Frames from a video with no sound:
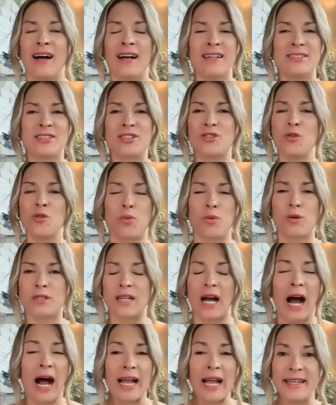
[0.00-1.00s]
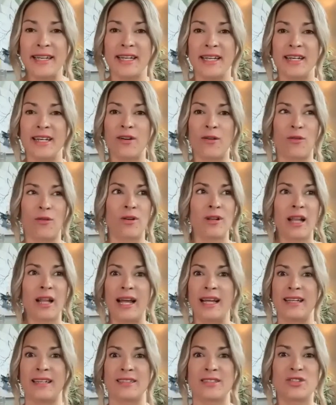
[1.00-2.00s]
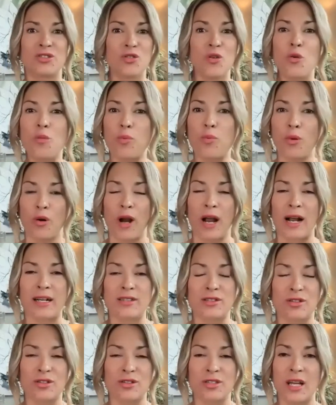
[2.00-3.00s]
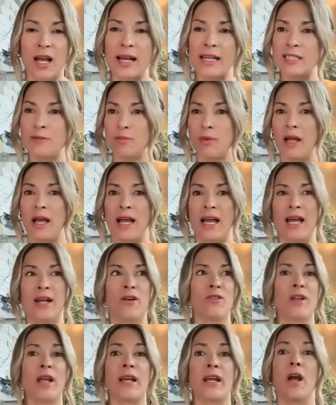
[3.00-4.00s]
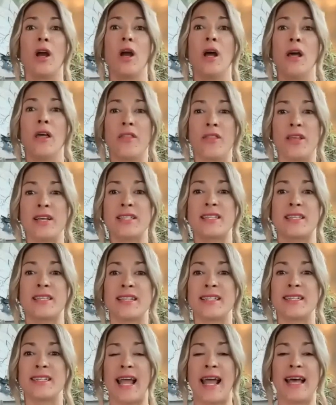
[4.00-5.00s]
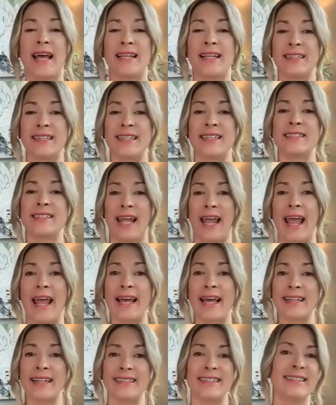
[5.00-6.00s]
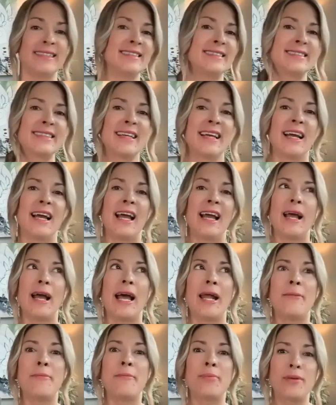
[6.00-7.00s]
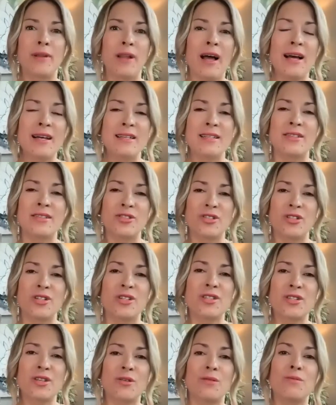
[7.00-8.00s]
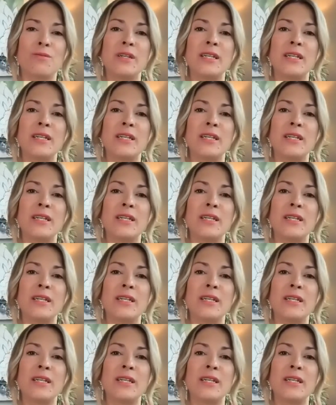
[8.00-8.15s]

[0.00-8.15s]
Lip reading: super diet, or like a super exercise plan, or like this and this and this, and plus just the